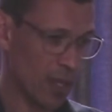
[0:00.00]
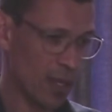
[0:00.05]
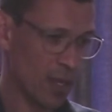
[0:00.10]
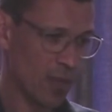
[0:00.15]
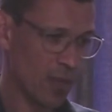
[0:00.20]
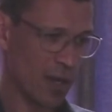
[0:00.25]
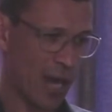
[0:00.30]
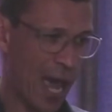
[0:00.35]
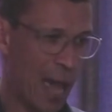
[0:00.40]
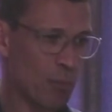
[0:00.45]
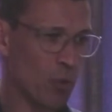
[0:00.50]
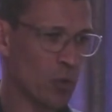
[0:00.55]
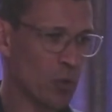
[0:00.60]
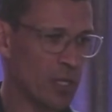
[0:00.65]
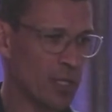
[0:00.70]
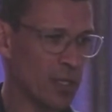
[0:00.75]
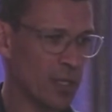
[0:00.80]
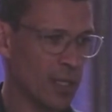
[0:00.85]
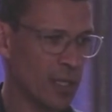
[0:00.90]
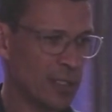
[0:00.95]
And I'm going to
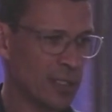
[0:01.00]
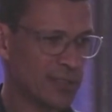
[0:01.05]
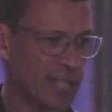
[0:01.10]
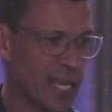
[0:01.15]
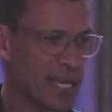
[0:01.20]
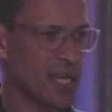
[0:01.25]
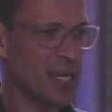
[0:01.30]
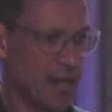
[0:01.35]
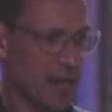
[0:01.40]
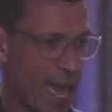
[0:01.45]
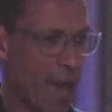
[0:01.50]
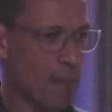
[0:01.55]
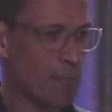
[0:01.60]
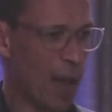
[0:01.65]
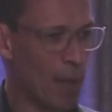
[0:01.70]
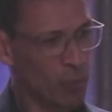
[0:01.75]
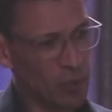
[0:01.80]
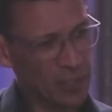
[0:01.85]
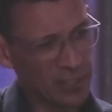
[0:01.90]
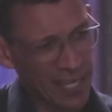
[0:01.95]
take a nap. I'm
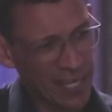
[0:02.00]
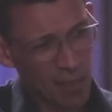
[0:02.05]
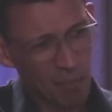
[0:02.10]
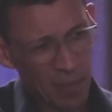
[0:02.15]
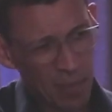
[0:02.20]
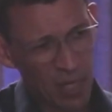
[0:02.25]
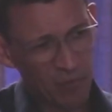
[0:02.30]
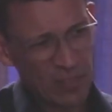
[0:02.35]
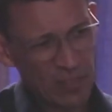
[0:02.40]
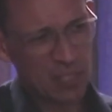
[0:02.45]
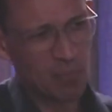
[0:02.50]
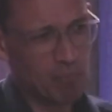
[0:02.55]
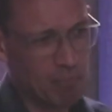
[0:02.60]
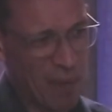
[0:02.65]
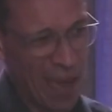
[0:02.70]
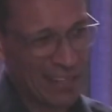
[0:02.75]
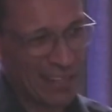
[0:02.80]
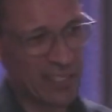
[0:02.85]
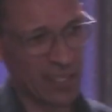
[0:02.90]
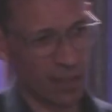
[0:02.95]
going to take a bit of a
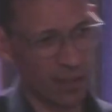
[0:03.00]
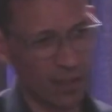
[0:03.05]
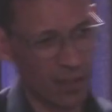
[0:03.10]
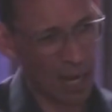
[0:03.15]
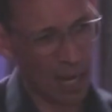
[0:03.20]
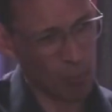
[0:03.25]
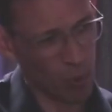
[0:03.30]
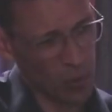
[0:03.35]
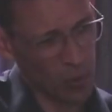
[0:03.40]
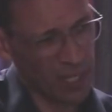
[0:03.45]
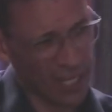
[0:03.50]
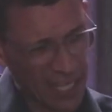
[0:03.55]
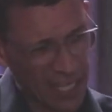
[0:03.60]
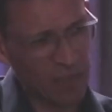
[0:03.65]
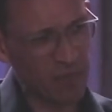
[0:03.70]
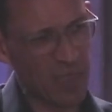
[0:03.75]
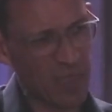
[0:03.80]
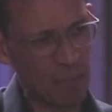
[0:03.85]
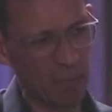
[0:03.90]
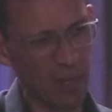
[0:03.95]
sabbatical. I'm going to leave
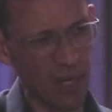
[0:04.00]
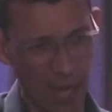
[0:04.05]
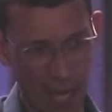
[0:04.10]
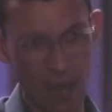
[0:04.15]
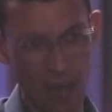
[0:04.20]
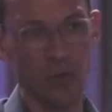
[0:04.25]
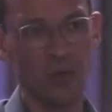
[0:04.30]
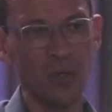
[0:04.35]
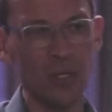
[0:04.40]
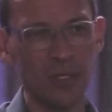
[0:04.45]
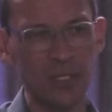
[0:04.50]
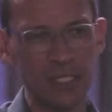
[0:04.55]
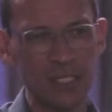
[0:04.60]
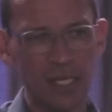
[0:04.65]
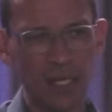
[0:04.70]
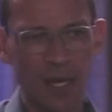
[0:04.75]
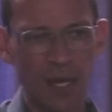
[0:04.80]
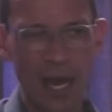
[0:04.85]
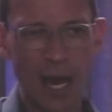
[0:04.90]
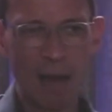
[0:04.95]
them alone.
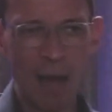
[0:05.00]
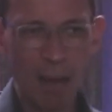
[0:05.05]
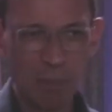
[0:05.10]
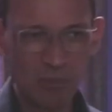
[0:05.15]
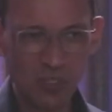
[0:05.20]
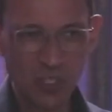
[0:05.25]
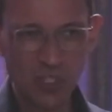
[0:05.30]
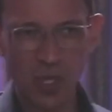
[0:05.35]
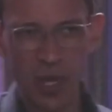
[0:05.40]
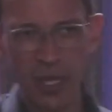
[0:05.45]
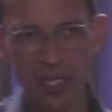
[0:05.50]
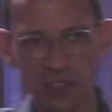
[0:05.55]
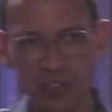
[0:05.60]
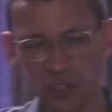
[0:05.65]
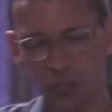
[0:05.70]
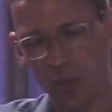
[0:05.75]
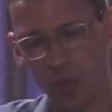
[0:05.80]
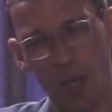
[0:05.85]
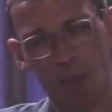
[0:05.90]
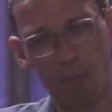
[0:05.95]
I'm just going to
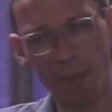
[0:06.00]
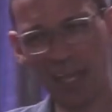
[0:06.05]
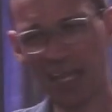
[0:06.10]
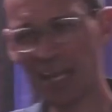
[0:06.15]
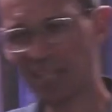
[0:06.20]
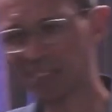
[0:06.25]
make it as